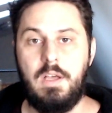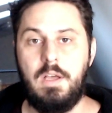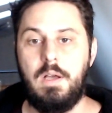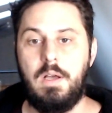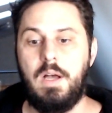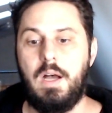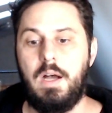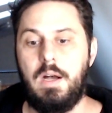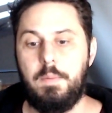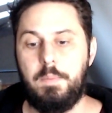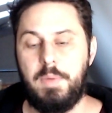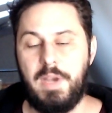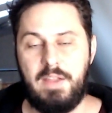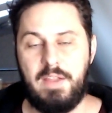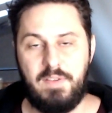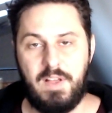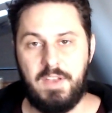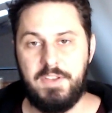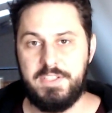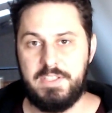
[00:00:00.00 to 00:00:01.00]
but I
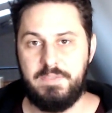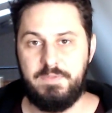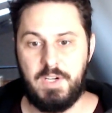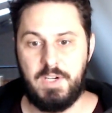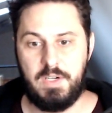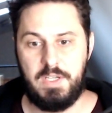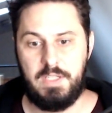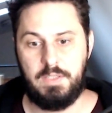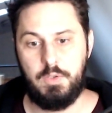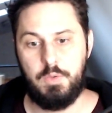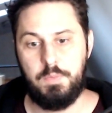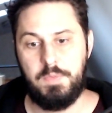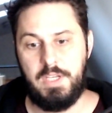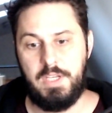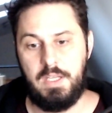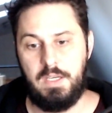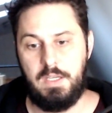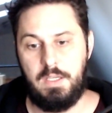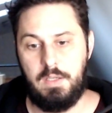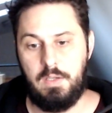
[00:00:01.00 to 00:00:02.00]
found this very
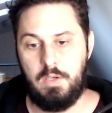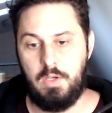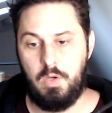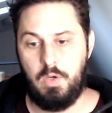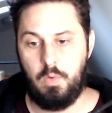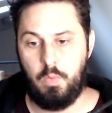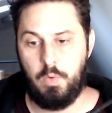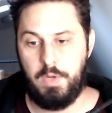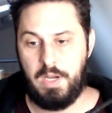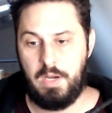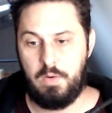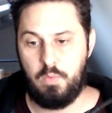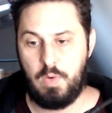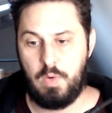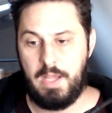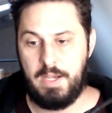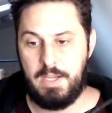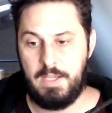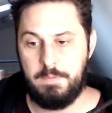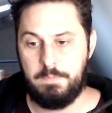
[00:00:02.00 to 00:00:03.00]
illuminating when I
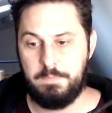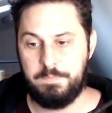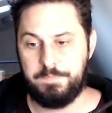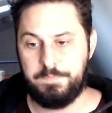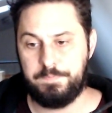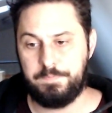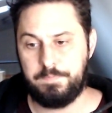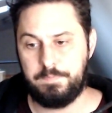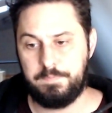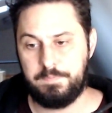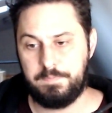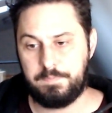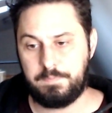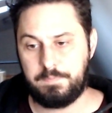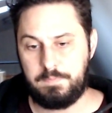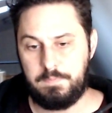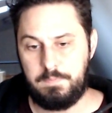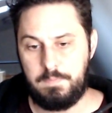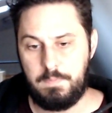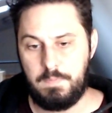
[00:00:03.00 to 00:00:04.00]
read it.
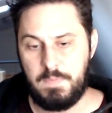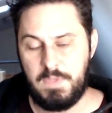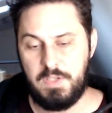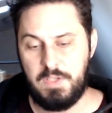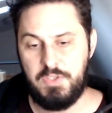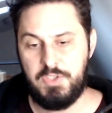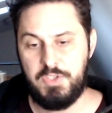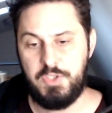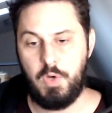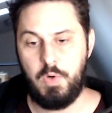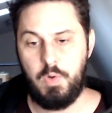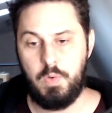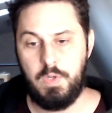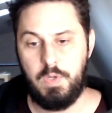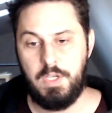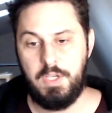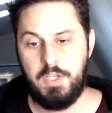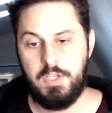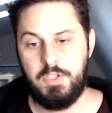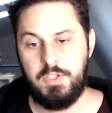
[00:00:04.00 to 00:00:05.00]
So
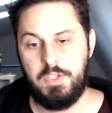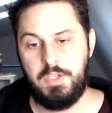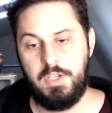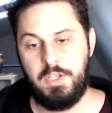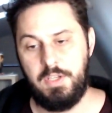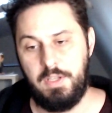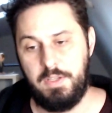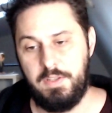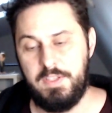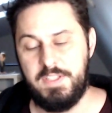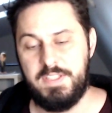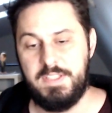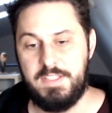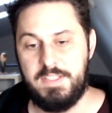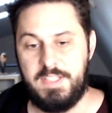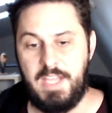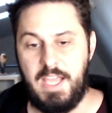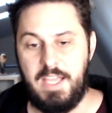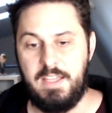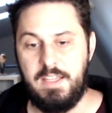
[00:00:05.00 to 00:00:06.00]
this is
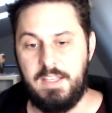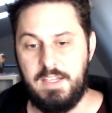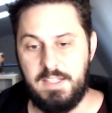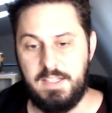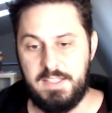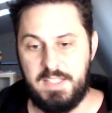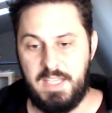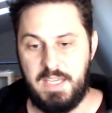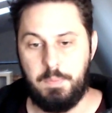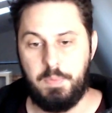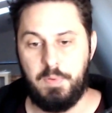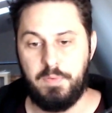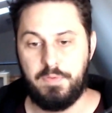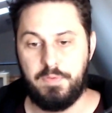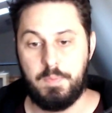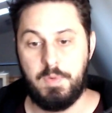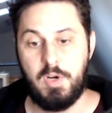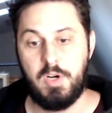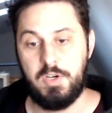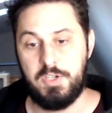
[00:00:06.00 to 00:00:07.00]
taking an example
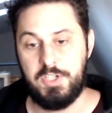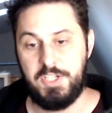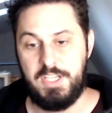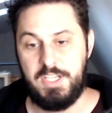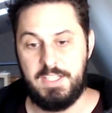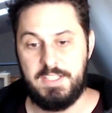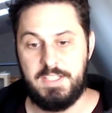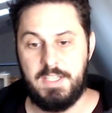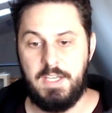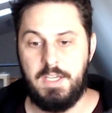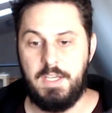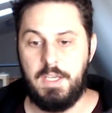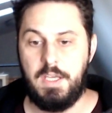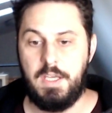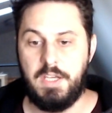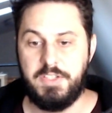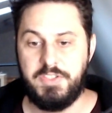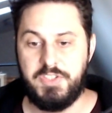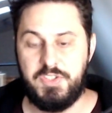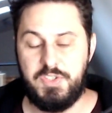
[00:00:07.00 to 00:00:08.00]
from her. She has
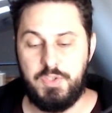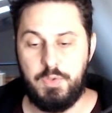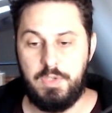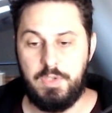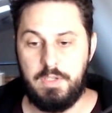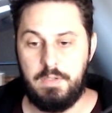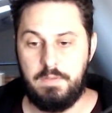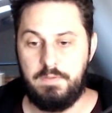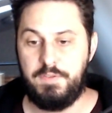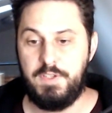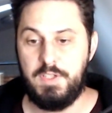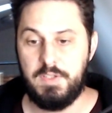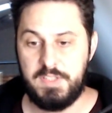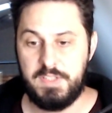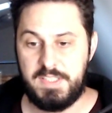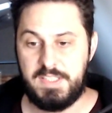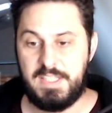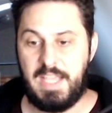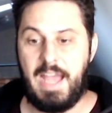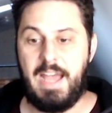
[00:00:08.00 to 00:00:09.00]
a student feel
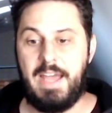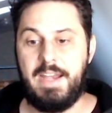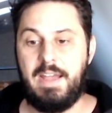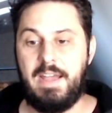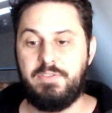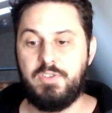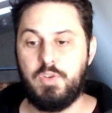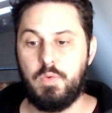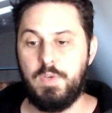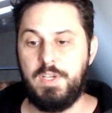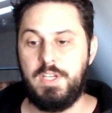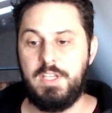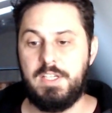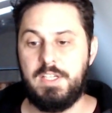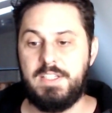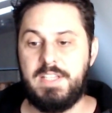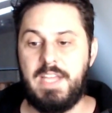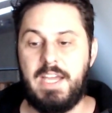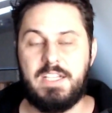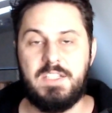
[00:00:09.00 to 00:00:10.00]
sad after reading a
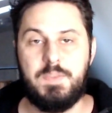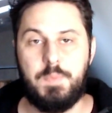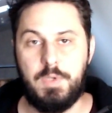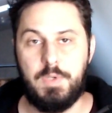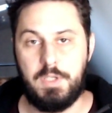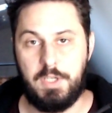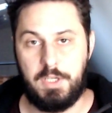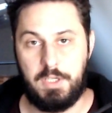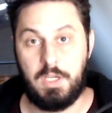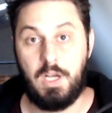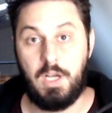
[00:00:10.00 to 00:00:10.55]
textbook on a